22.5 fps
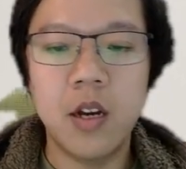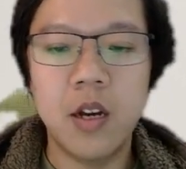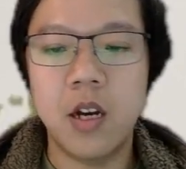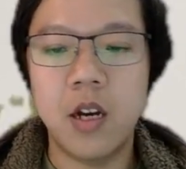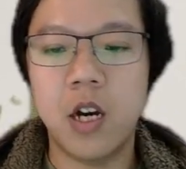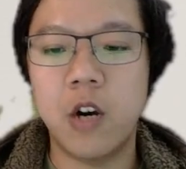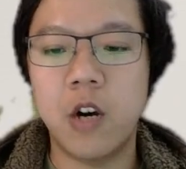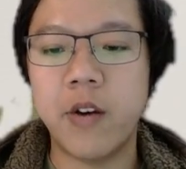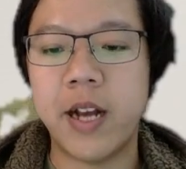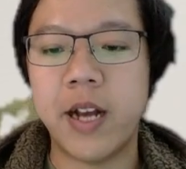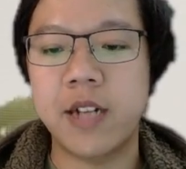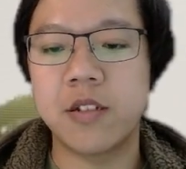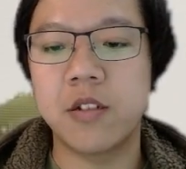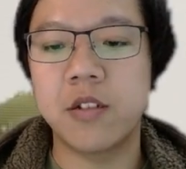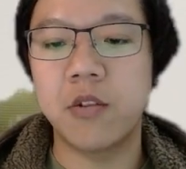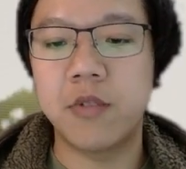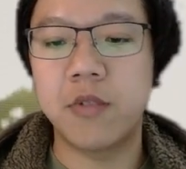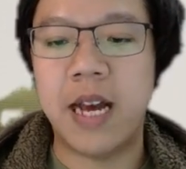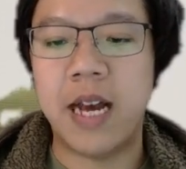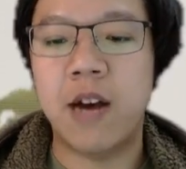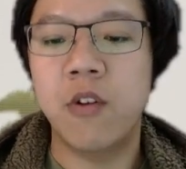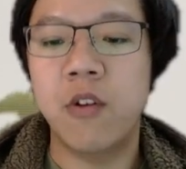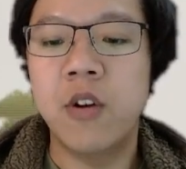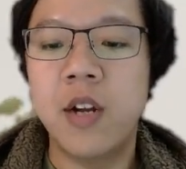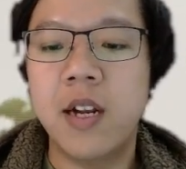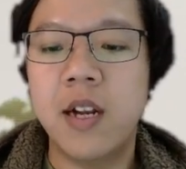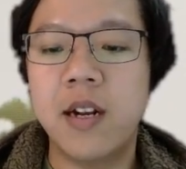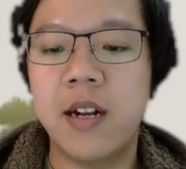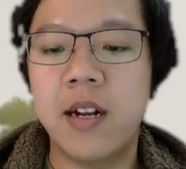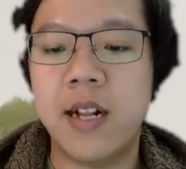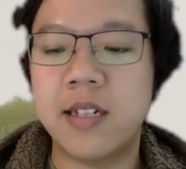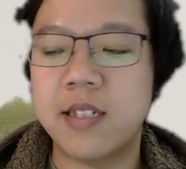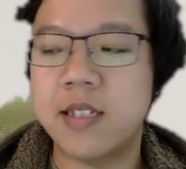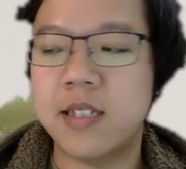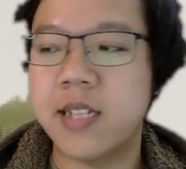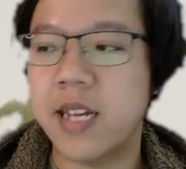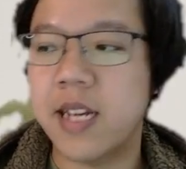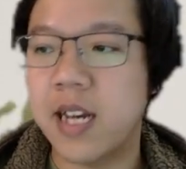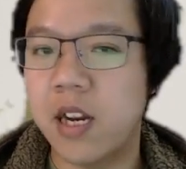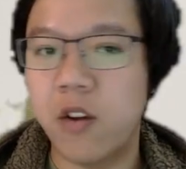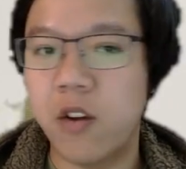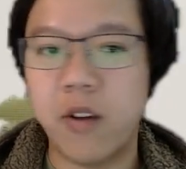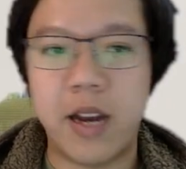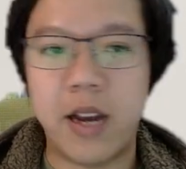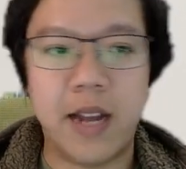Okay, so now let's take
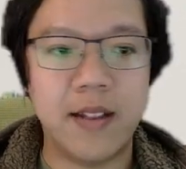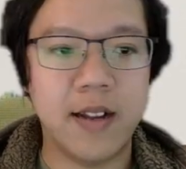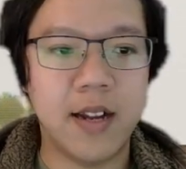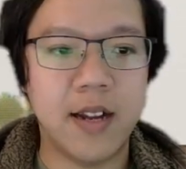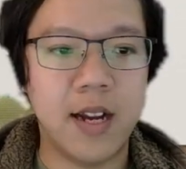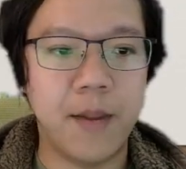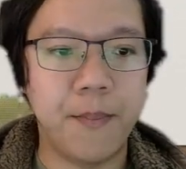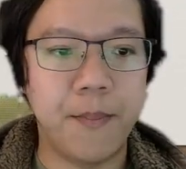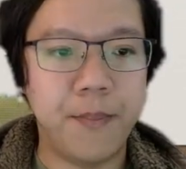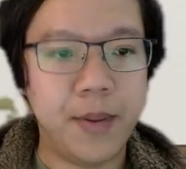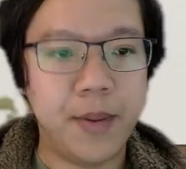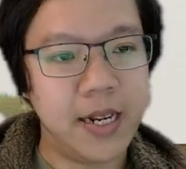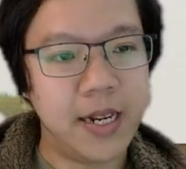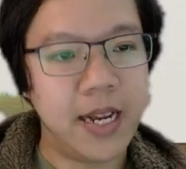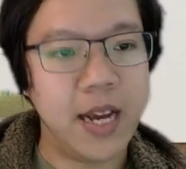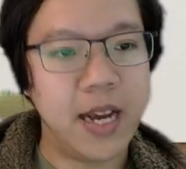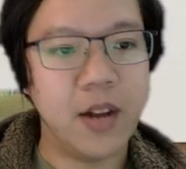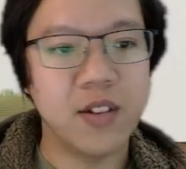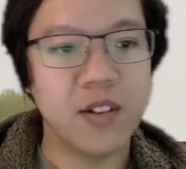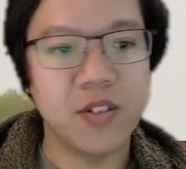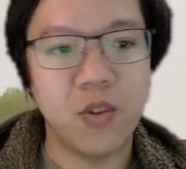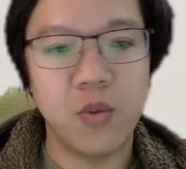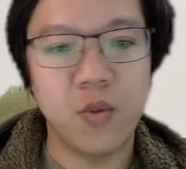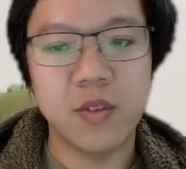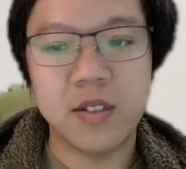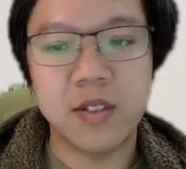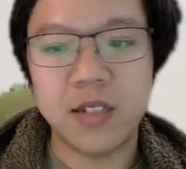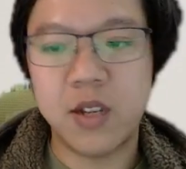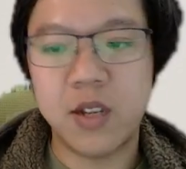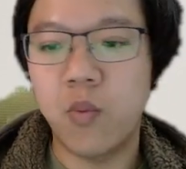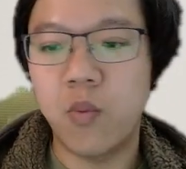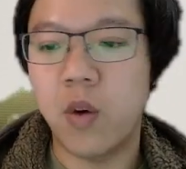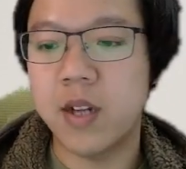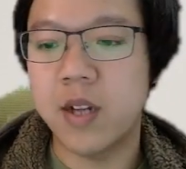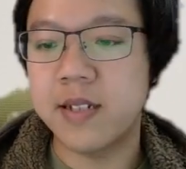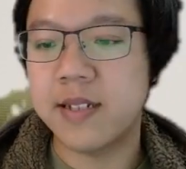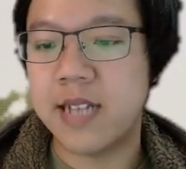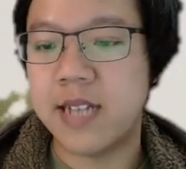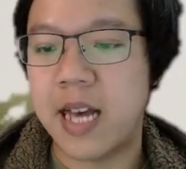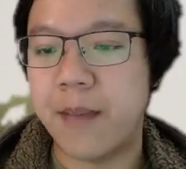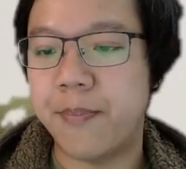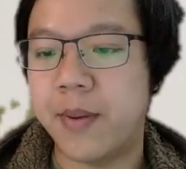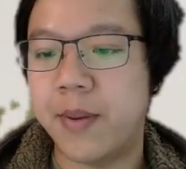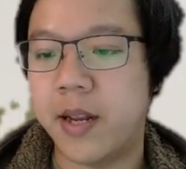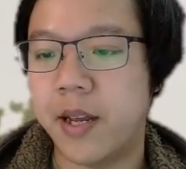a look at the complete hand, so see what's
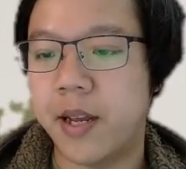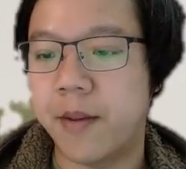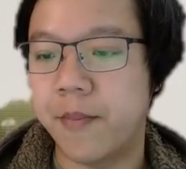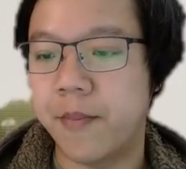happening.